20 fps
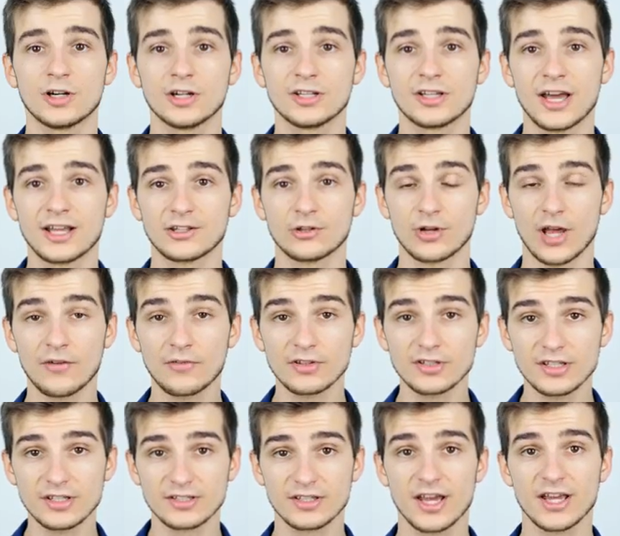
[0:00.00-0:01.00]
Other than that, on the
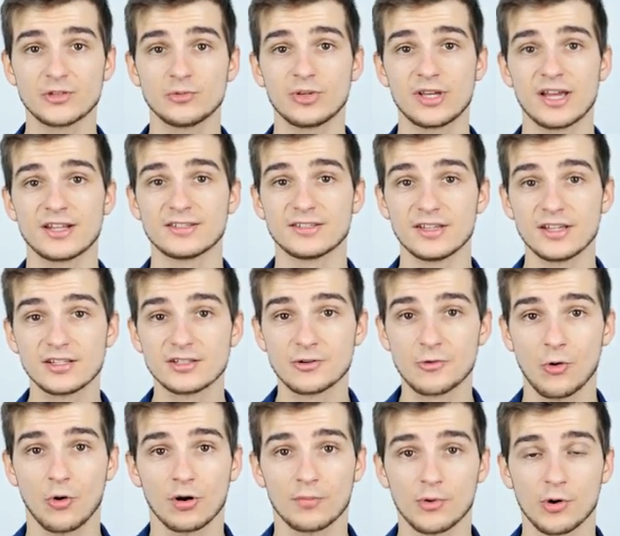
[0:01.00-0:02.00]
iPhone 6s we get
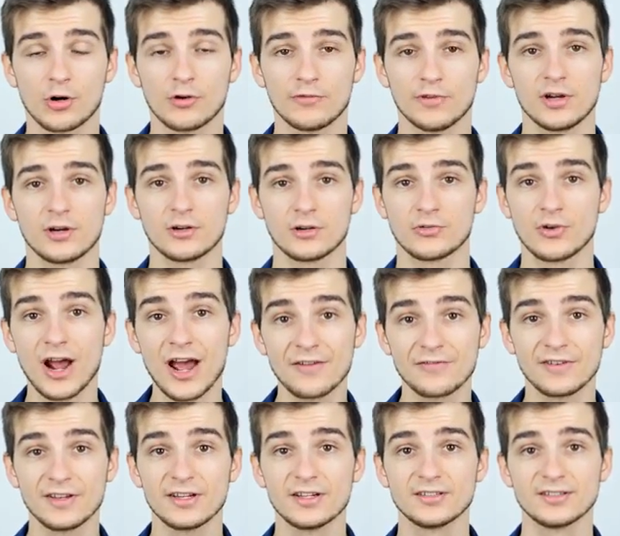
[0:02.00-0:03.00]
6-core PowerVR
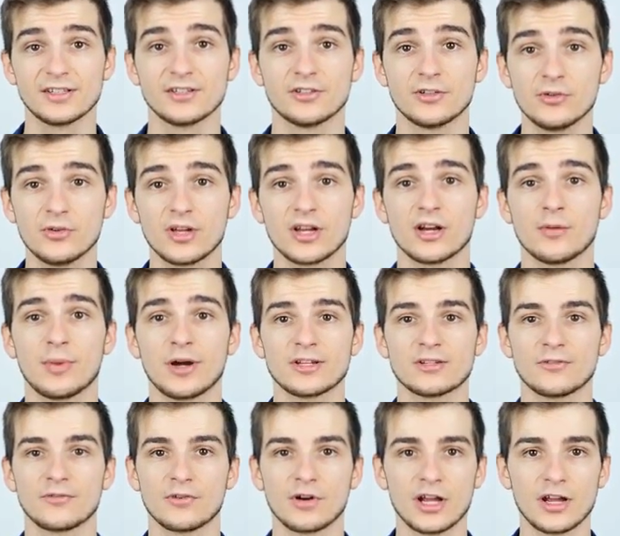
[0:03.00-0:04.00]
graphics and
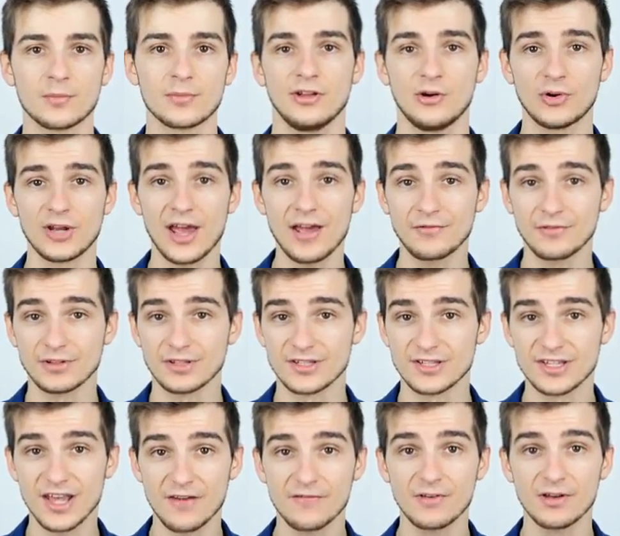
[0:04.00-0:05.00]
2GB of RAM. Now with the iPhone
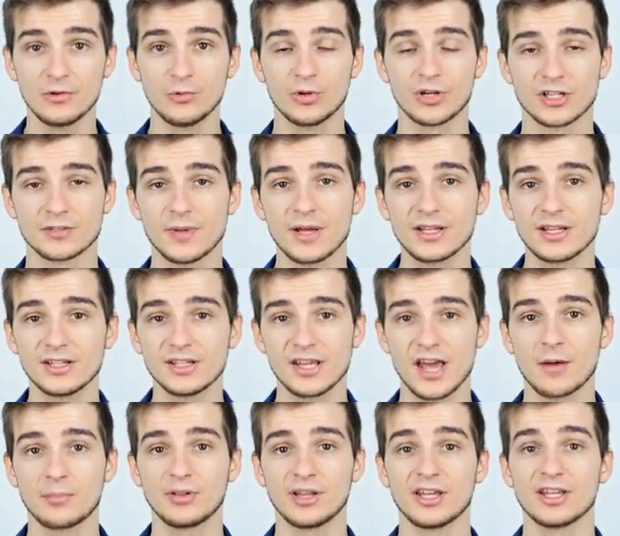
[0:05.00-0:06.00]
7 we're expecting
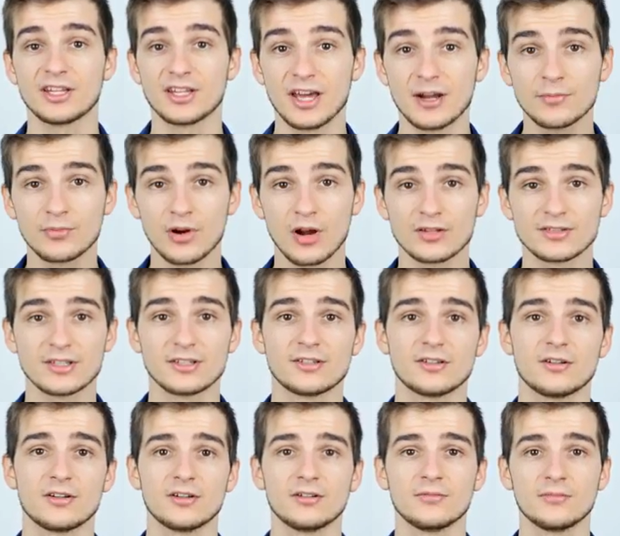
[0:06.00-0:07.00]
the Apple A10
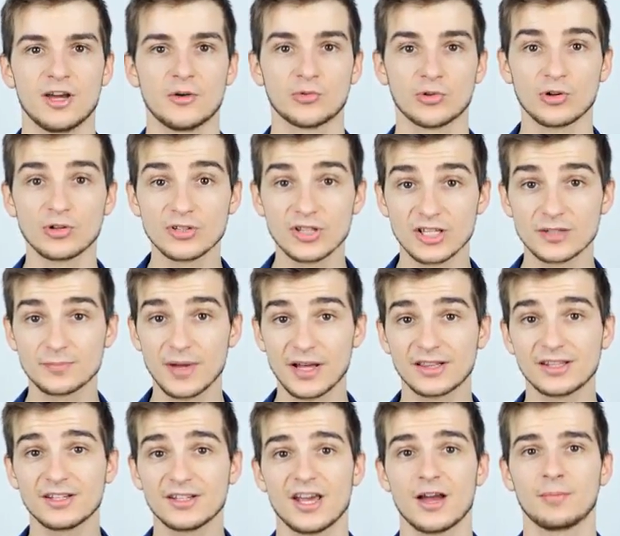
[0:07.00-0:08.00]
processor, and we're also
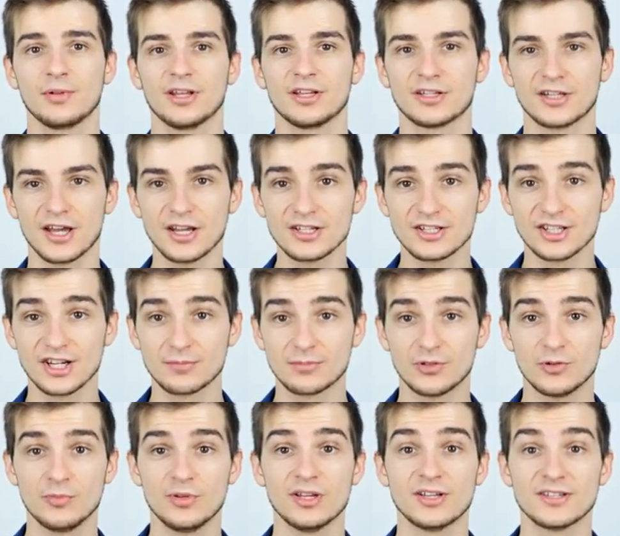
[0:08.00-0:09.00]
expecting the Apple A10 chip
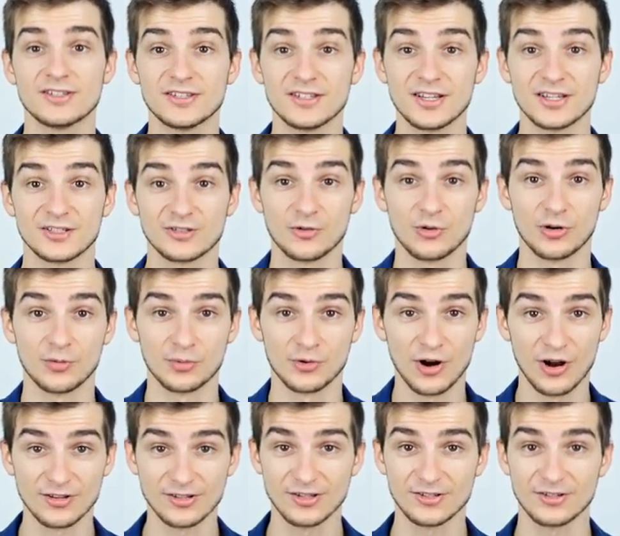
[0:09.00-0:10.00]
to be a 6-core
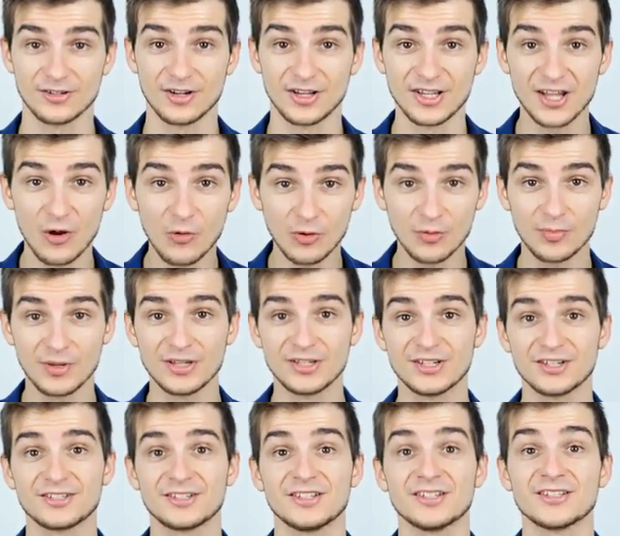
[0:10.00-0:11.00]
processor, and that would be
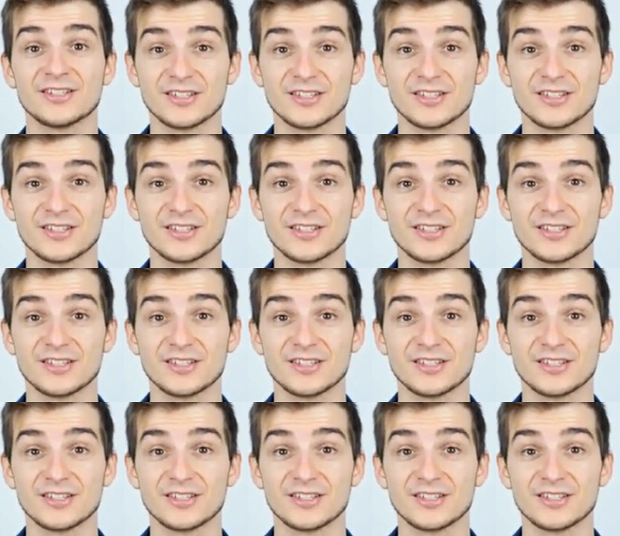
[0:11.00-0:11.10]
just